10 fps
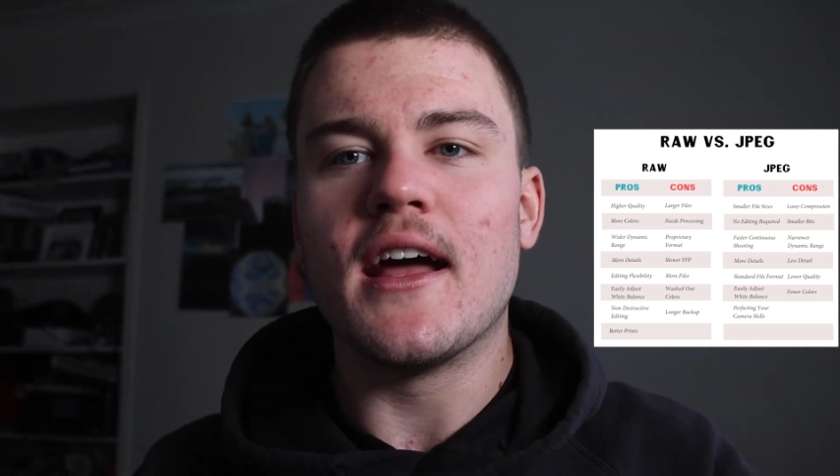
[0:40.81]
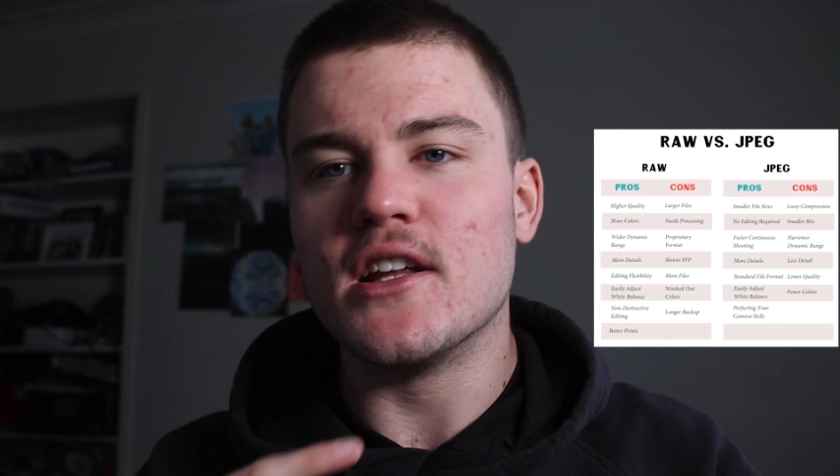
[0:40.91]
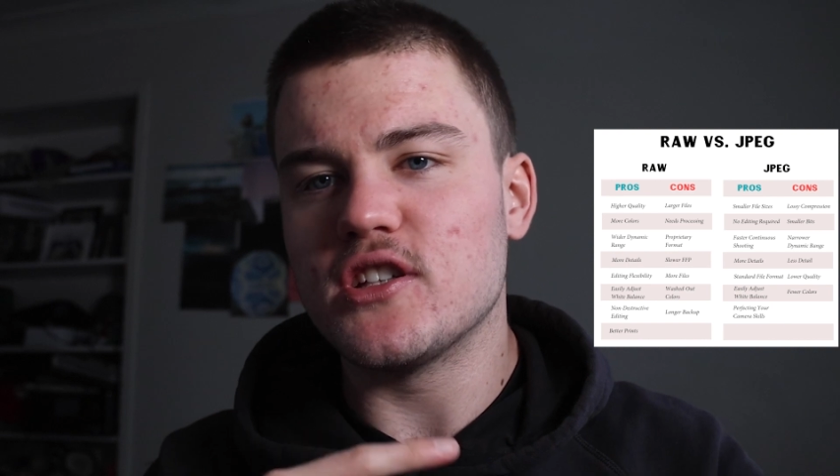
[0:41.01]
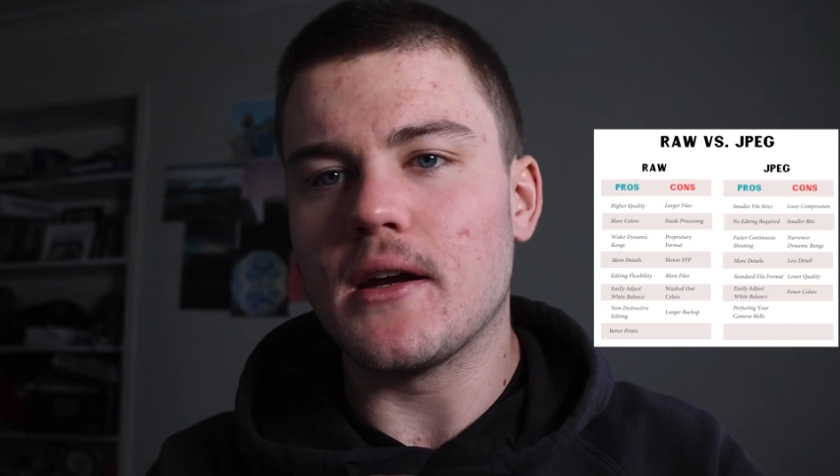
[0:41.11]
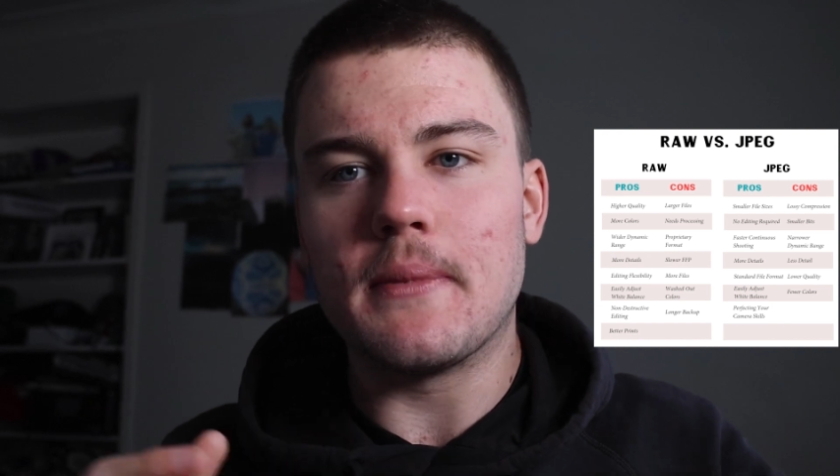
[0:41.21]

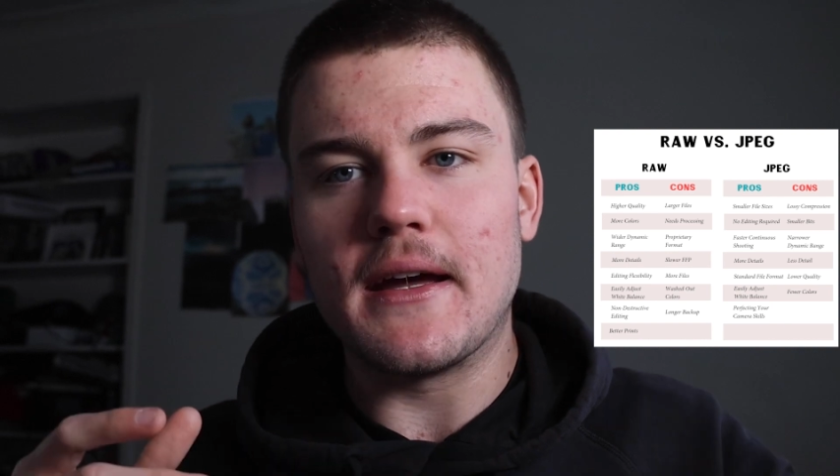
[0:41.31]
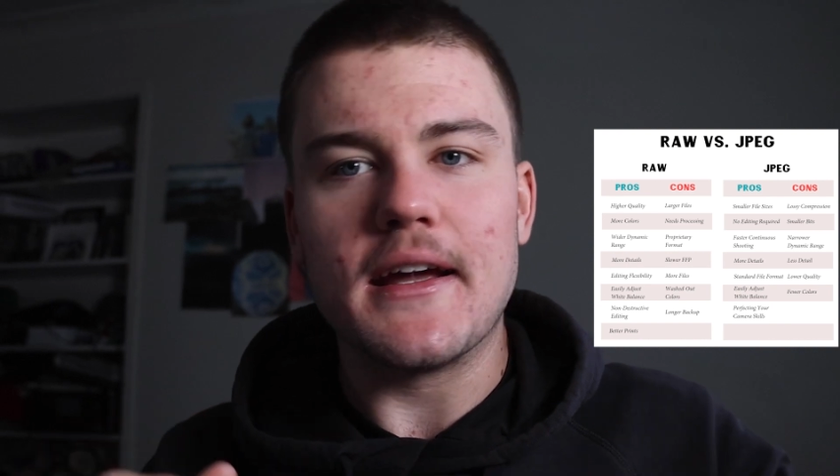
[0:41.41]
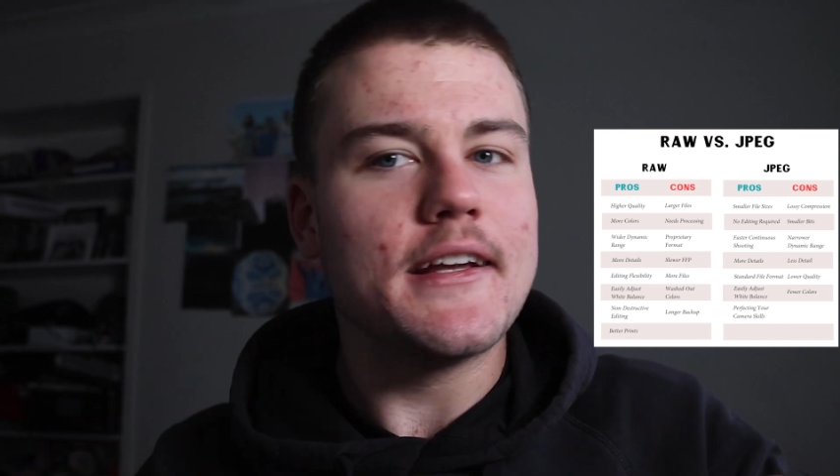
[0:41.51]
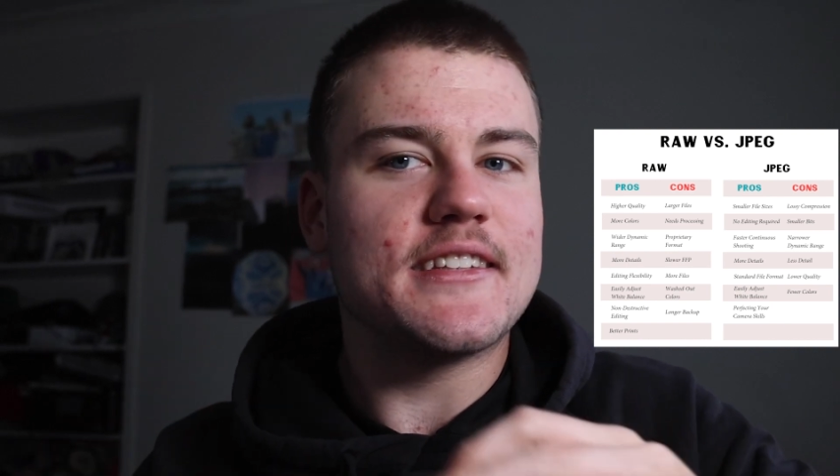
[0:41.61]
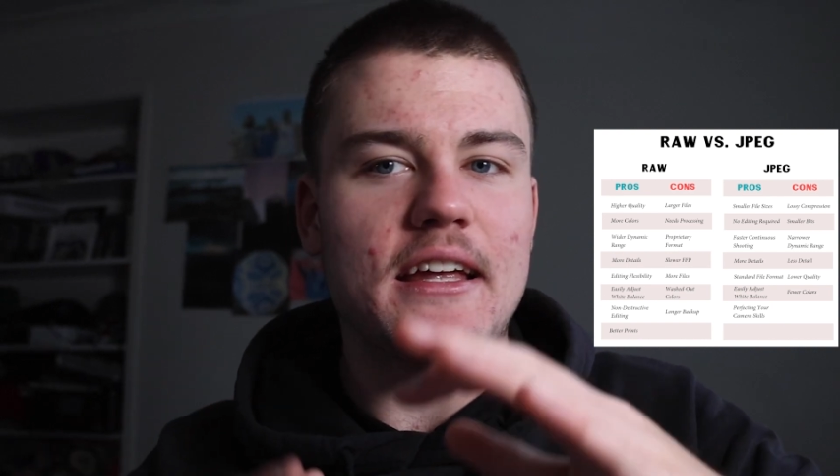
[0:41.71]
and
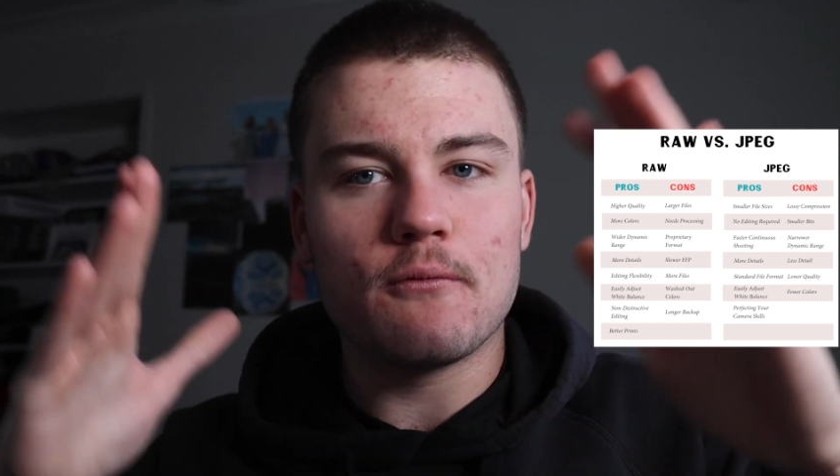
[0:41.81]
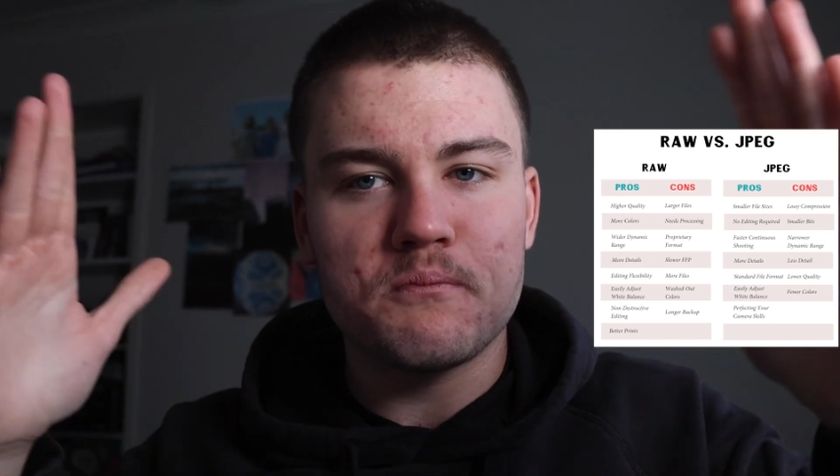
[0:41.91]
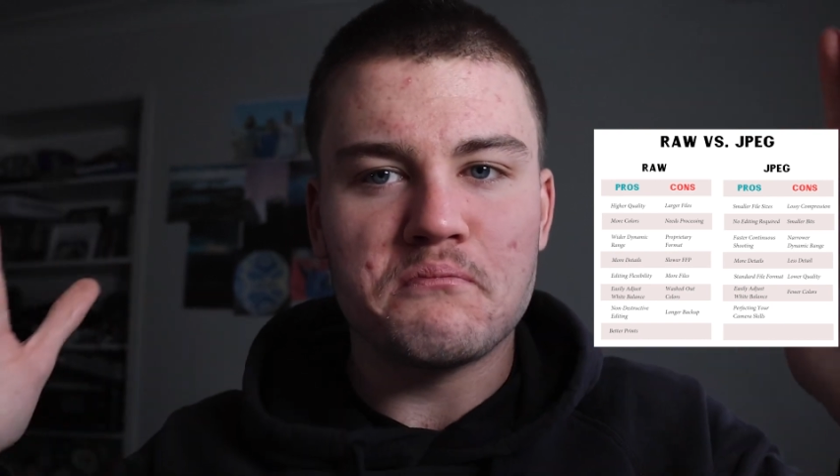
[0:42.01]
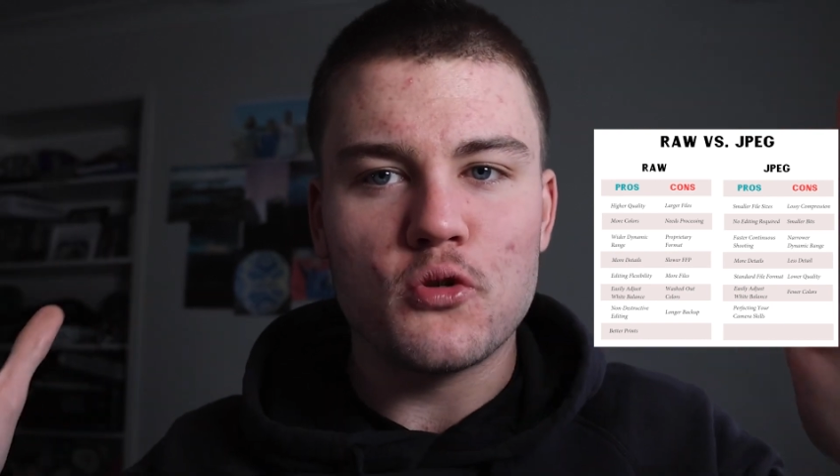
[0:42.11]
JPEG is that